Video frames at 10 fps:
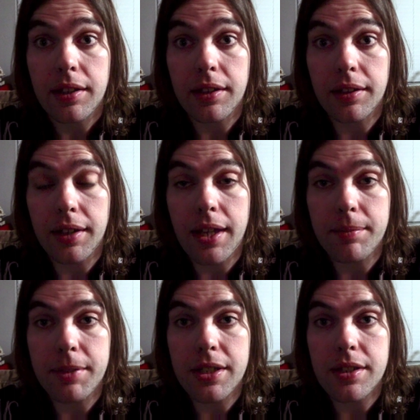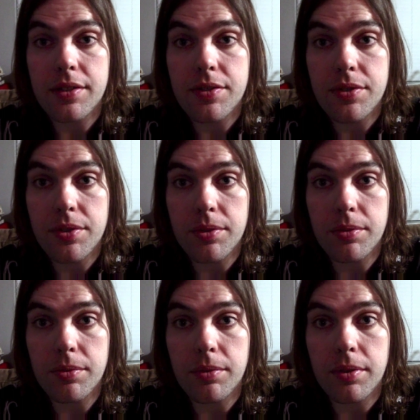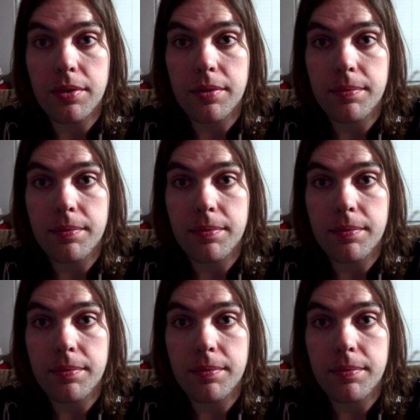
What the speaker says: led me to